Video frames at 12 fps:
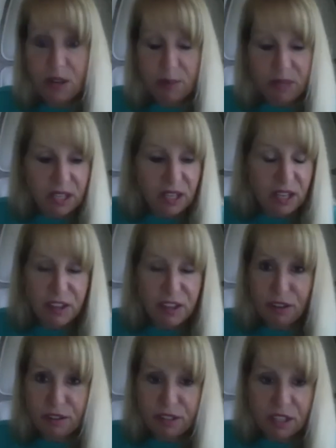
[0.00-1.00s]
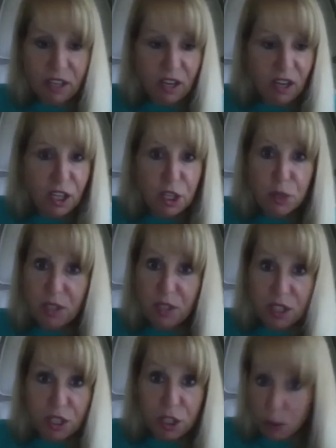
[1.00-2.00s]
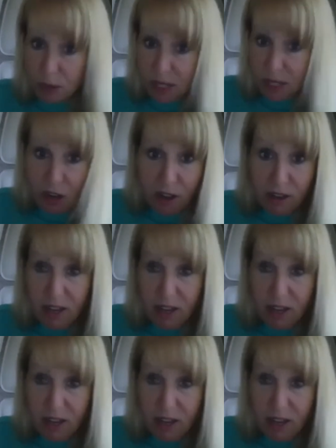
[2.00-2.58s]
I mean, there's you can do it on.